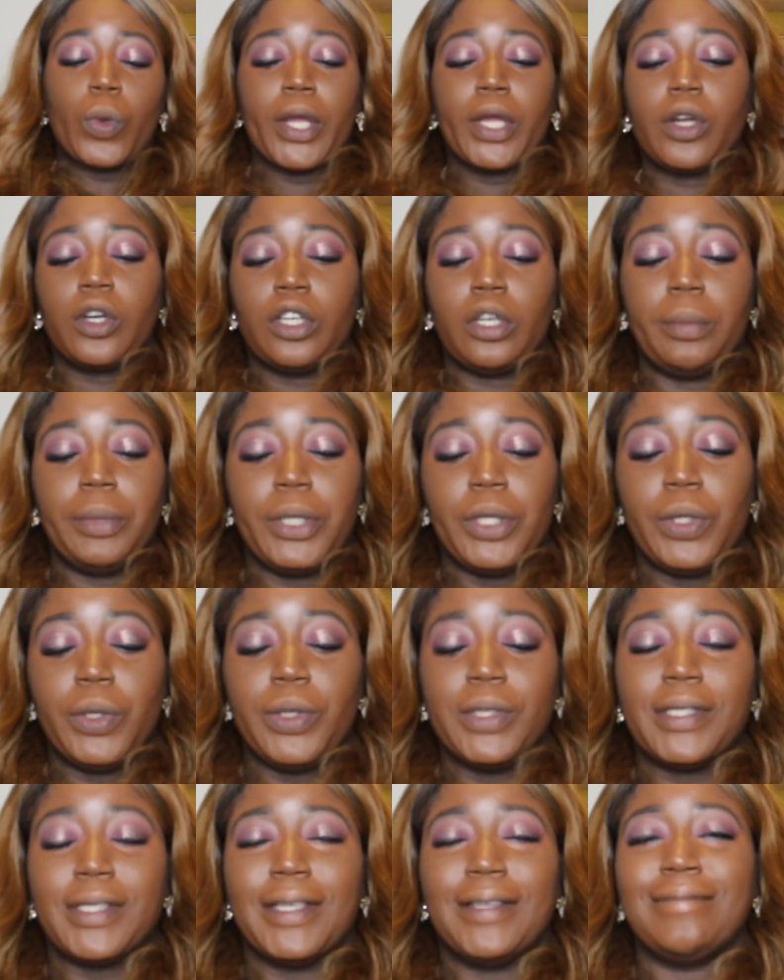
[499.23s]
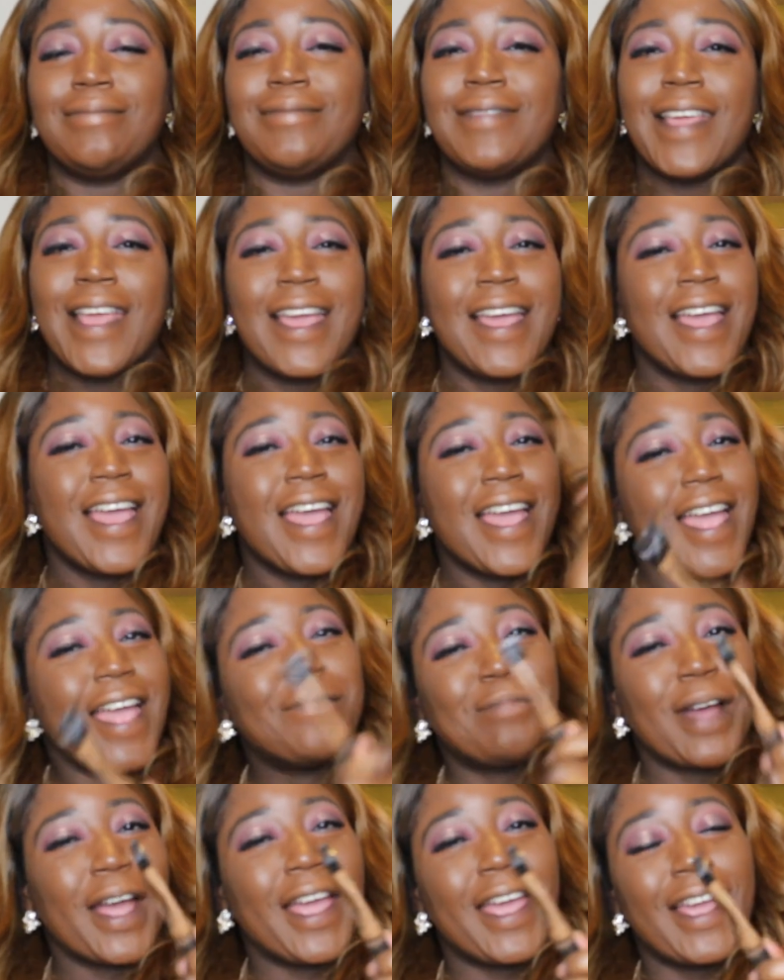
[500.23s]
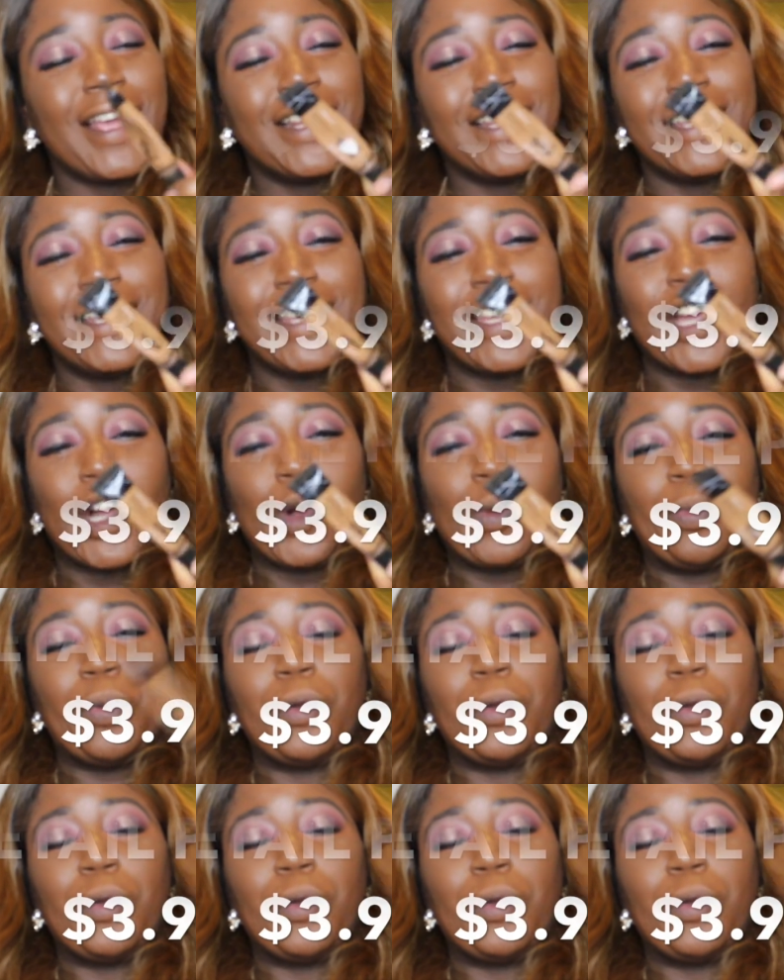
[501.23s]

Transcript: we're going to be using my LA Girl